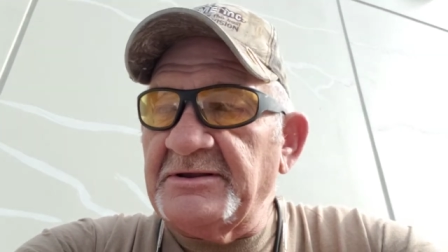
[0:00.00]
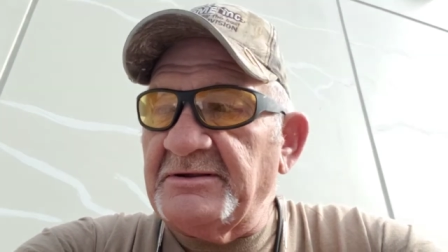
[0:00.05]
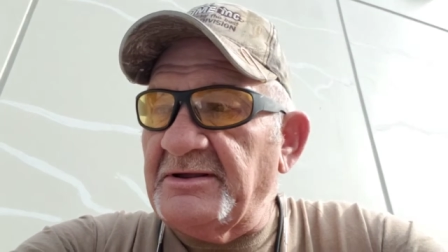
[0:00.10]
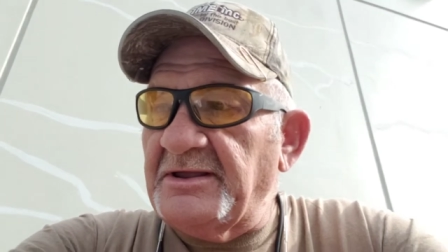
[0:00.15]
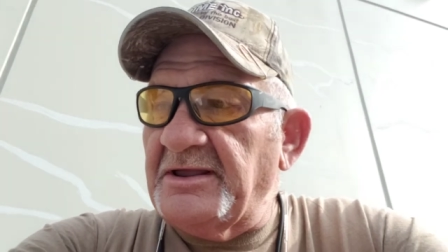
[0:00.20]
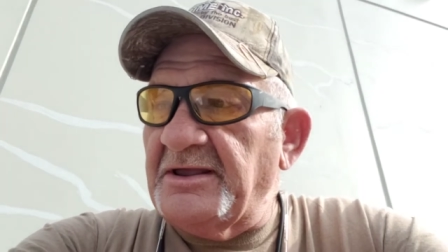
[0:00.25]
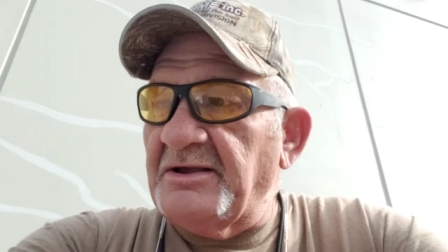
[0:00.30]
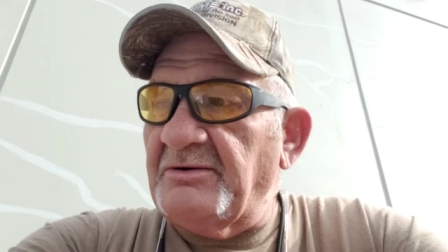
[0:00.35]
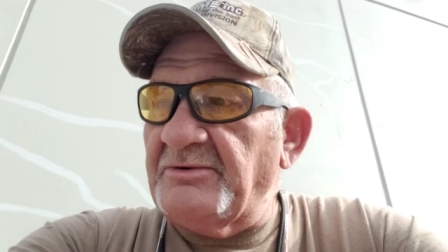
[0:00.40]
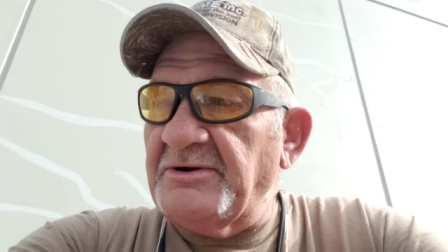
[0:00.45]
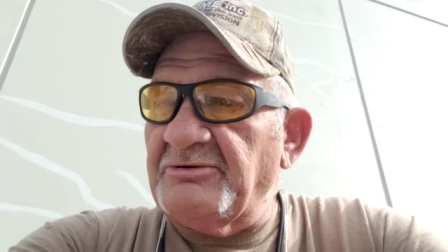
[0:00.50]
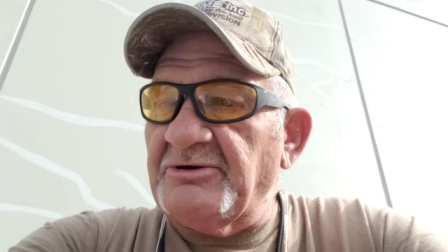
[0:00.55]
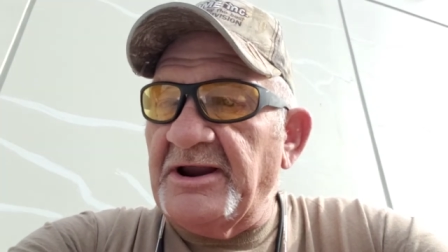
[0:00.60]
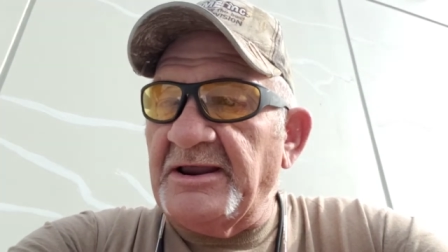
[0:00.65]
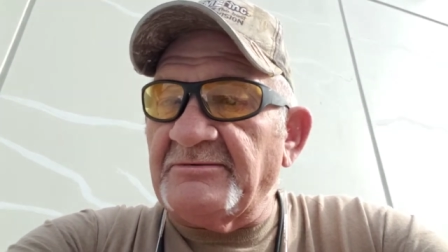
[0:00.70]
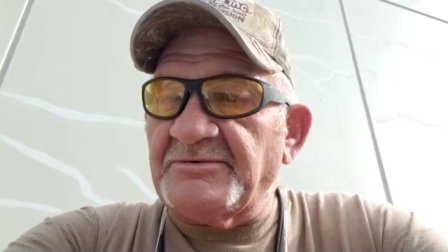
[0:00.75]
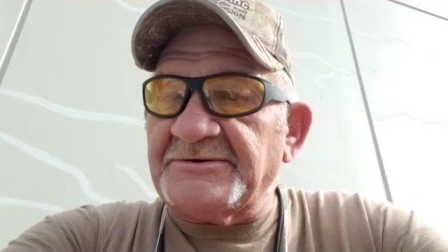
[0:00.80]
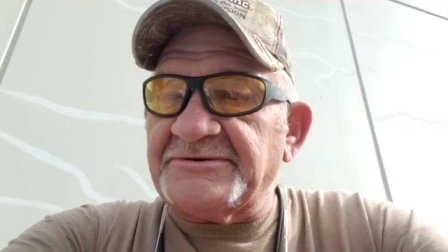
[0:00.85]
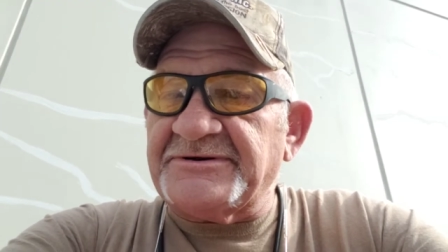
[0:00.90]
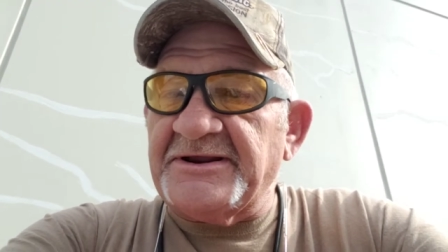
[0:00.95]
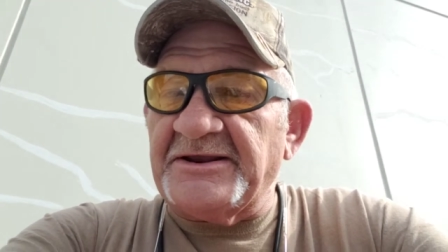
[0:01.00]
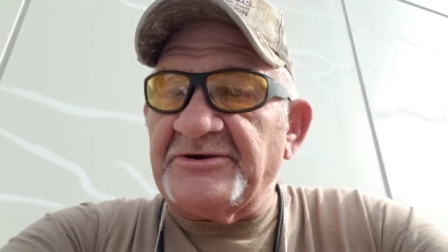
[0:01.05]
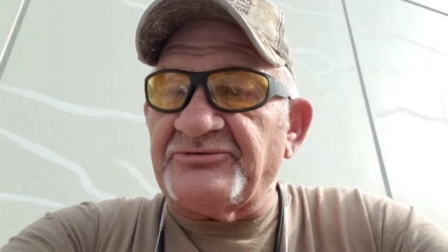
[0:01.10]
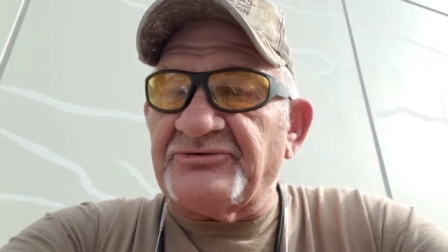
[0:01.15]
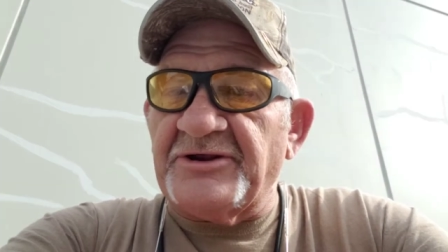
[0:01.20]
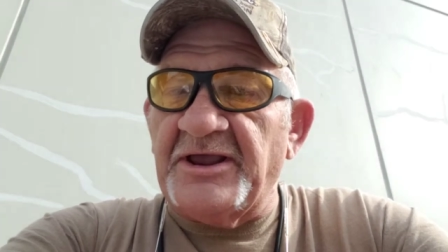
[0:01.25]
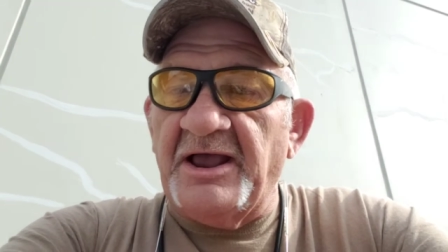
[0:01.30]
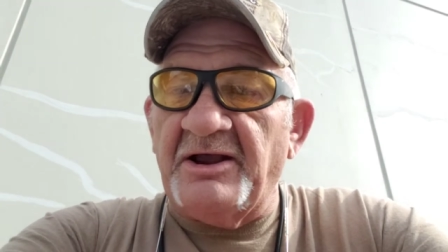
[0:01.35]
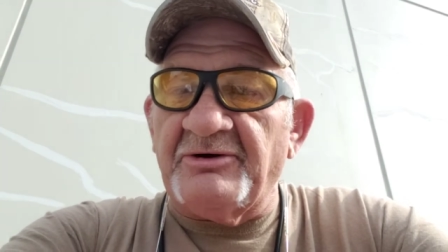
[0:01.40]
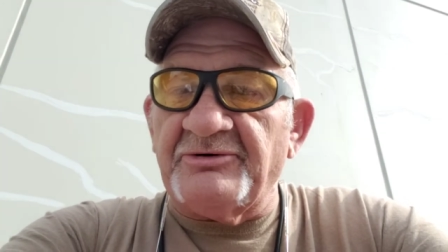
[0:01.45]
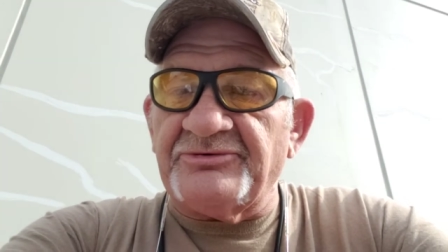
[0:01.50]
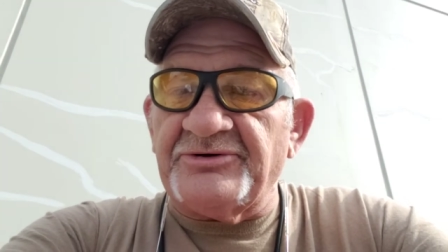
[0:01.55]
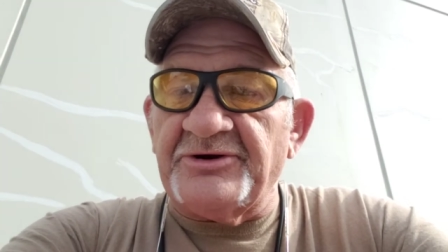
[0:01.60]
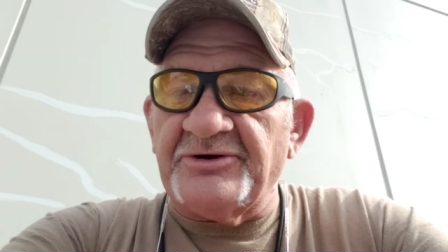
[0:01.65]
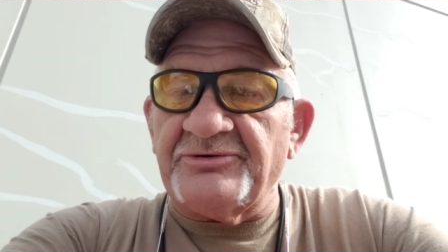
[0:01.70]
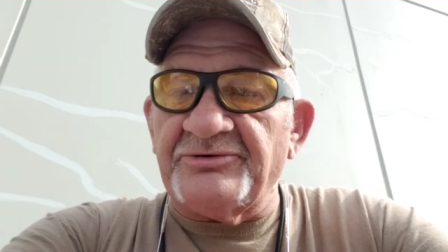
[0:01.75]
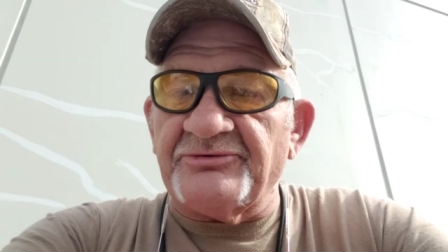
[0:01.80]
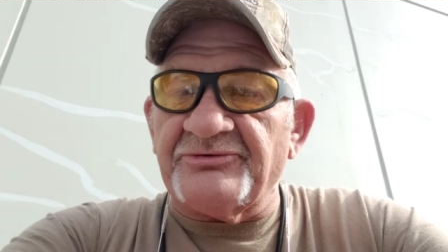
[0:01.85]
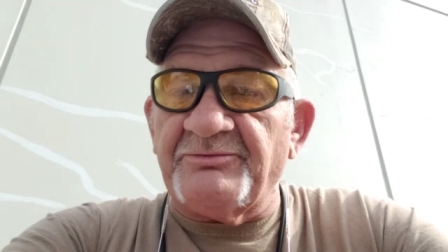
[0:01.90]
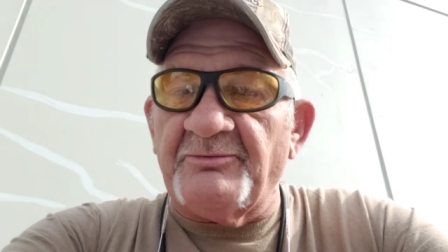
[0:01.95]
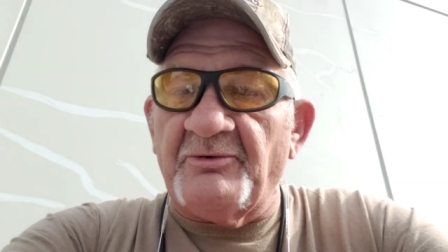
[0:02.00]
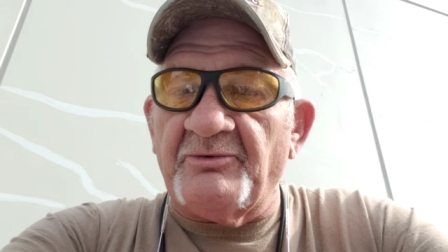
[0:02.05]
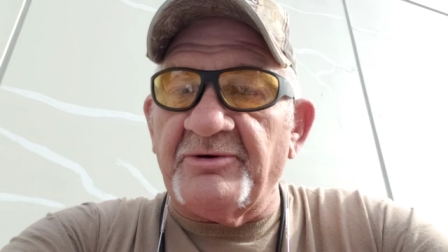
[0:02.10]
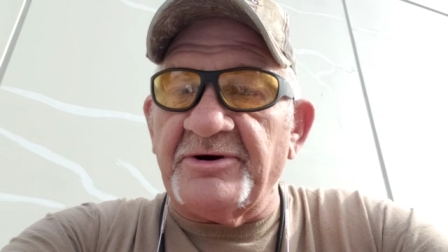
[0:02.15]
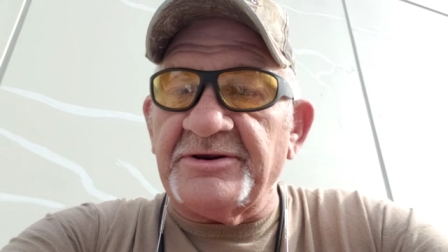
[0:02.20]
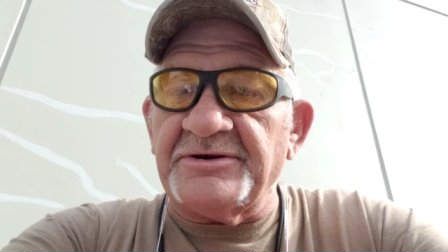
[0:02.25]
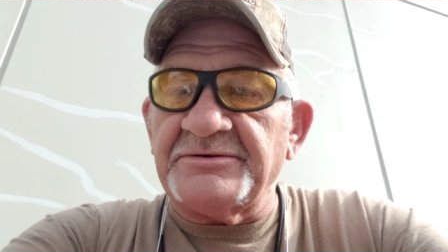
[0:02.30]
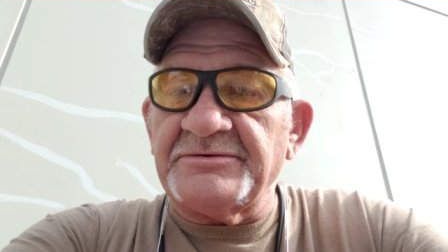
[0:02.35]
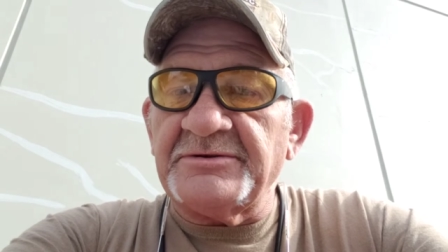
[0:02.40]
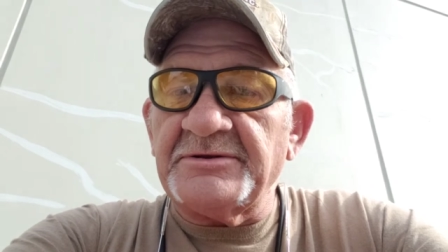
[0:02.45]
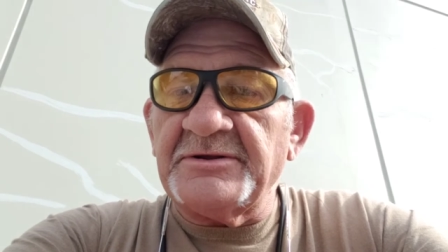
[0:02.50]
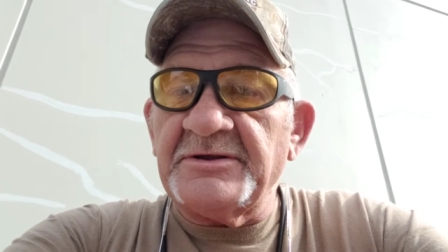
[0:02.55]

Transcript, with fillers: Uh, we were able to take showers here this morning.